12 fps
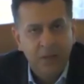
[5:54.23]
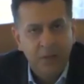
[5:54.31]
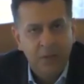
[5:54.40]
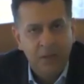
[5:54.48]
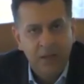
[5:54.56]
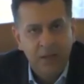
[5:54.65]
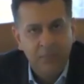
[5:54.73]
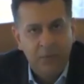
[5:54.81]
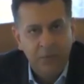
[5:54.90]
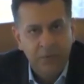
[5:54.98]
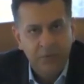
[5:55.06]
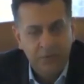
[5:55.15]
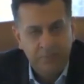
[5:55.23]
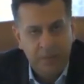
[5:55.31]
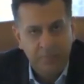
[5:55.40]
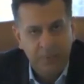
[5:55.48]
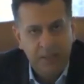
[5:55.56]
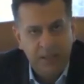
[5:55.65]
do I really want to use a
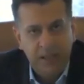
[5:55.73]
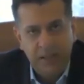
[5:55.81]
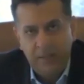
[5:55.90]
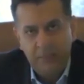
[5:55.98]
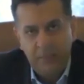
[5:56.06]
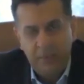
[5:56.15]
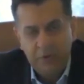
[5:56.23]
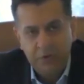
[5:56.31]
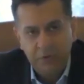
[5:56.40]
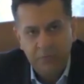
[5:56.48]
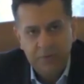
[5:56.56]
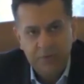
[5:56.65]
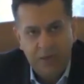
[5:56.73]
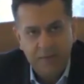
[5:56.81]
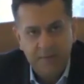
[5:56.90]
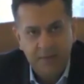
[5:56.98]
public LLM or should we start